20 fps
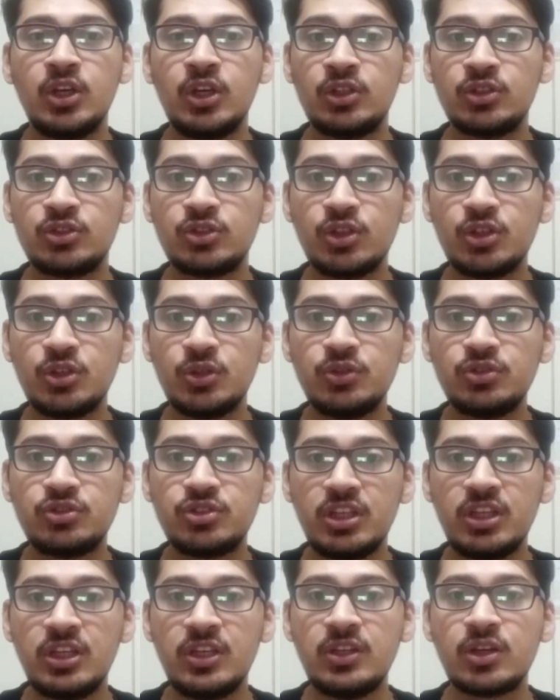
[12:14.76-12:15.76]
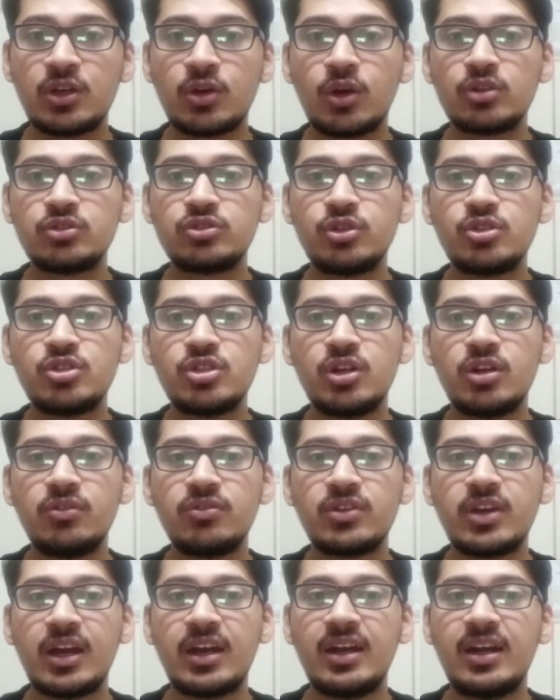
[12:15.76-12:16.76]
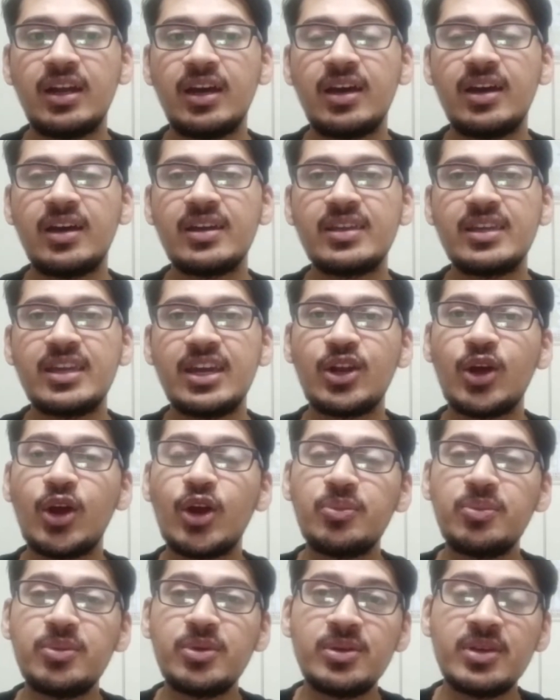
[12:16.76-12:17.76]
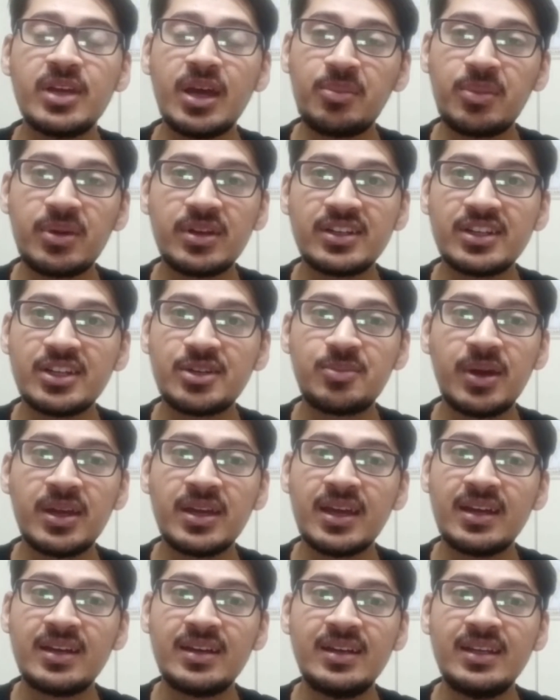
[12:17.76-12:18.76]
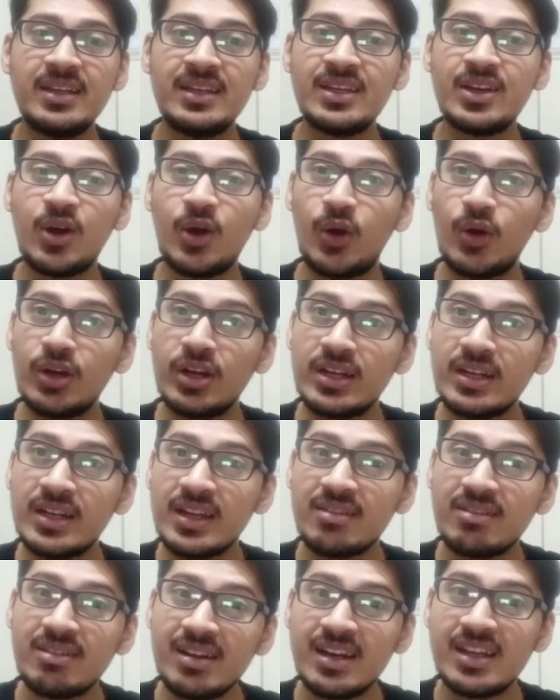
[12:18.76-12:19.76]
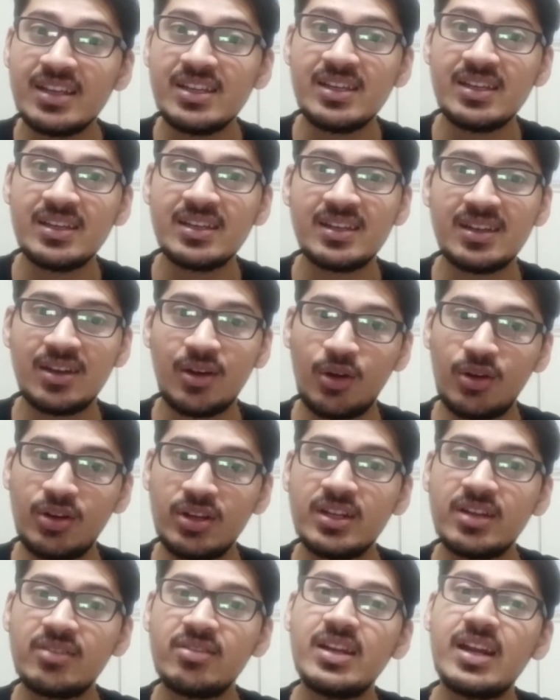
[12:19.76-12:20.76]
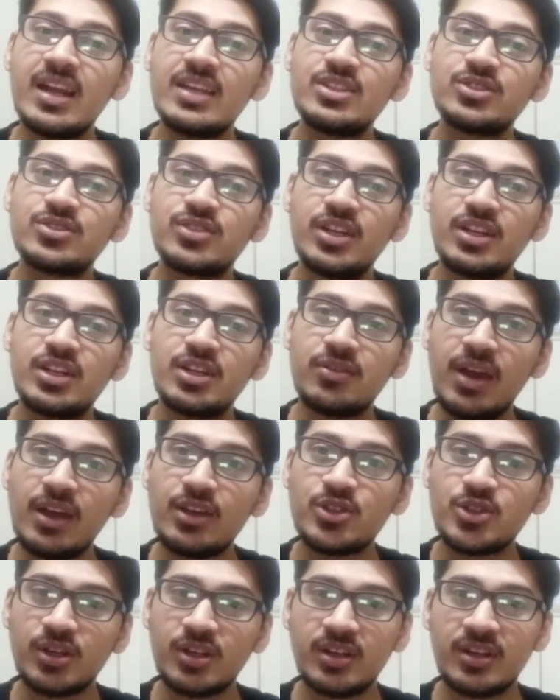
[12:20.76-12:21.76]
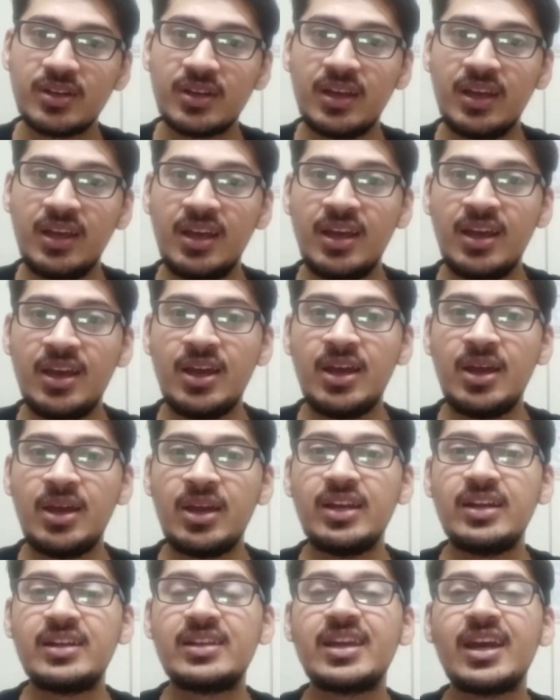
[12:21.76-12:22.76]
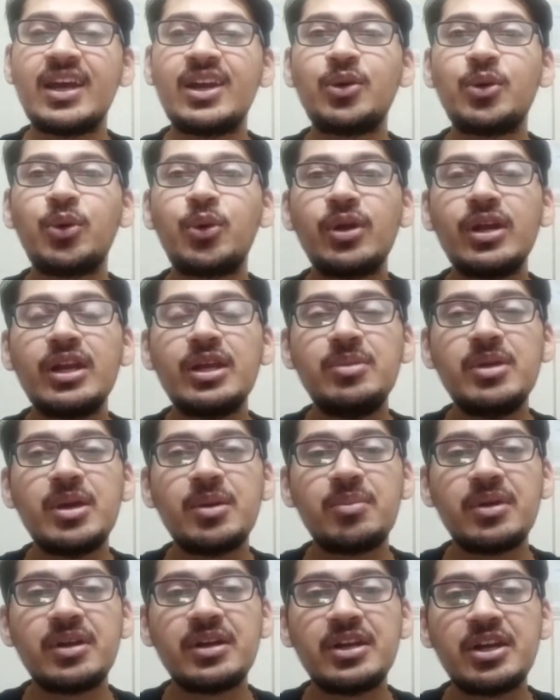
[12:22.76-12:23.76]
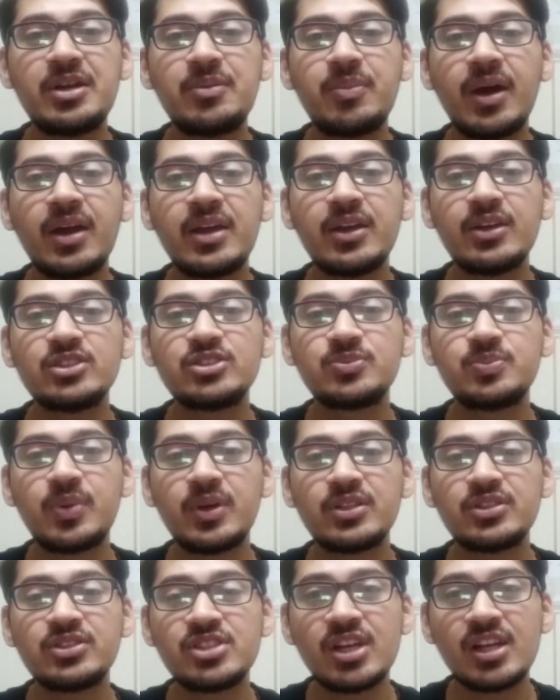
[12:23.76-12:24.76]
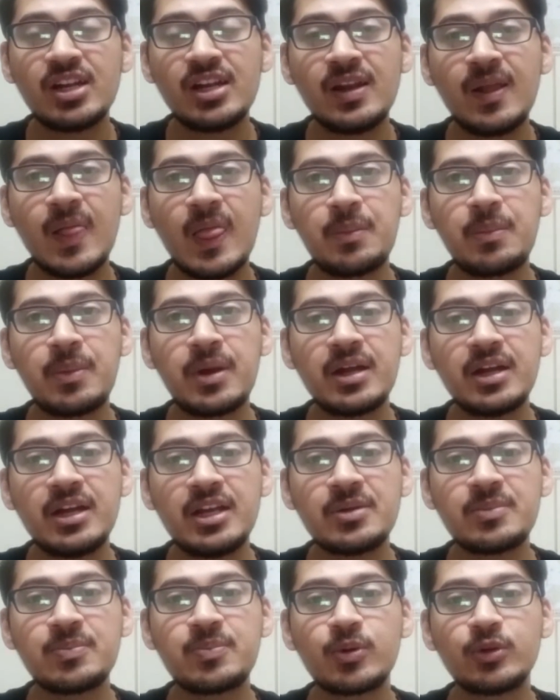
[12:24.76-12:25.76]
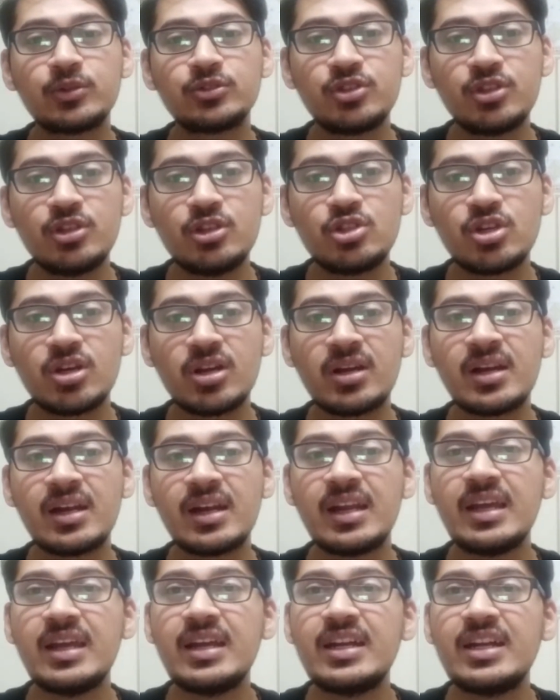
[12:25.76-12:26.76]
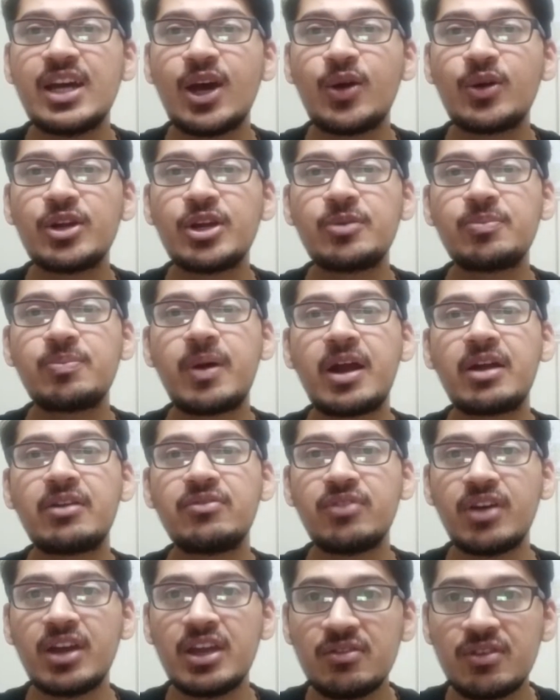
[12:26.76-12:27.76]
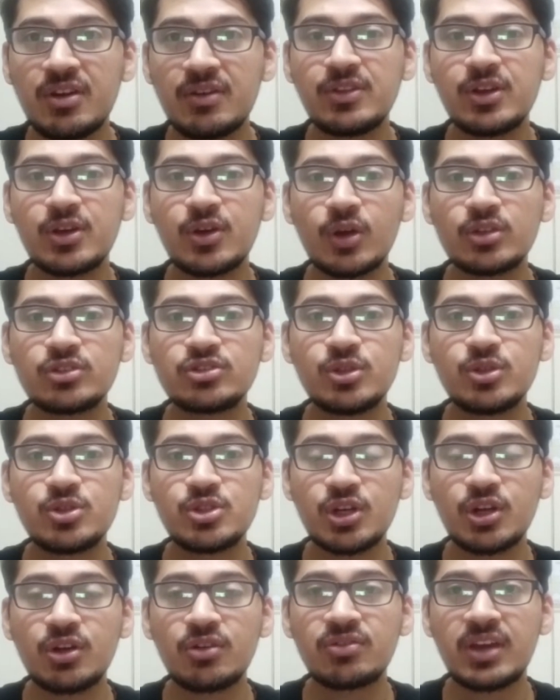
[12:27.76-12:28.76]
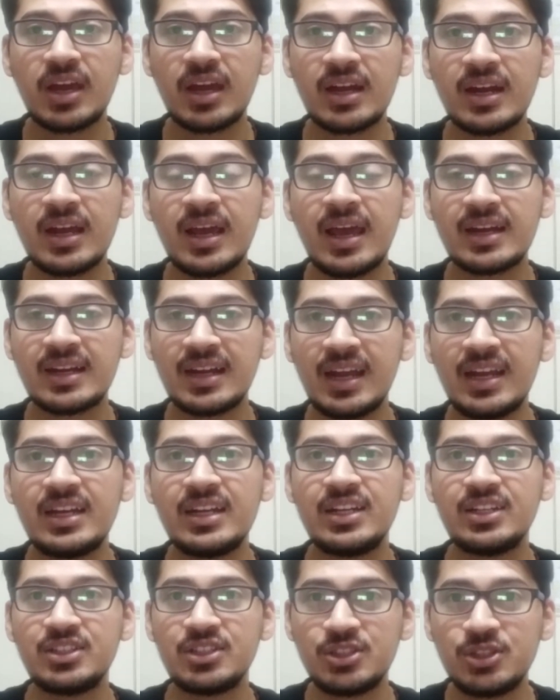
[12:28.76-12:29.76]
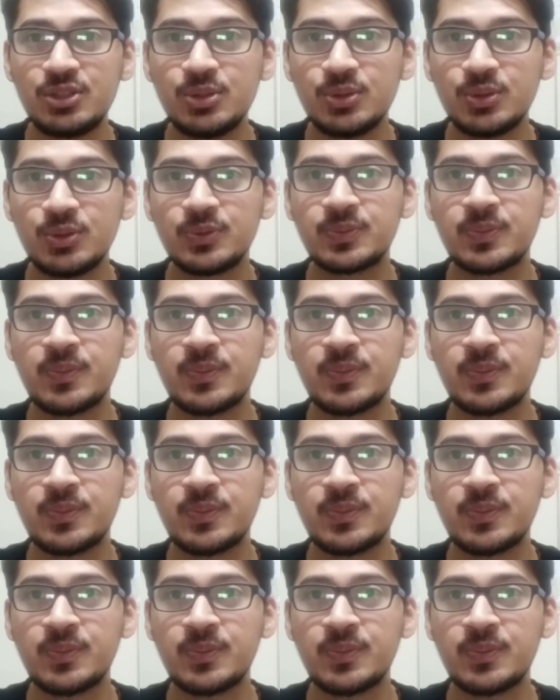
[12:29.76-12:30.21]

So you see, the Constitution of Canada cannot be amended by any ordinary legislative action. It can only be amended by a special amending procedure laid down in Part 5 of the Constitution of Canada Act 1982.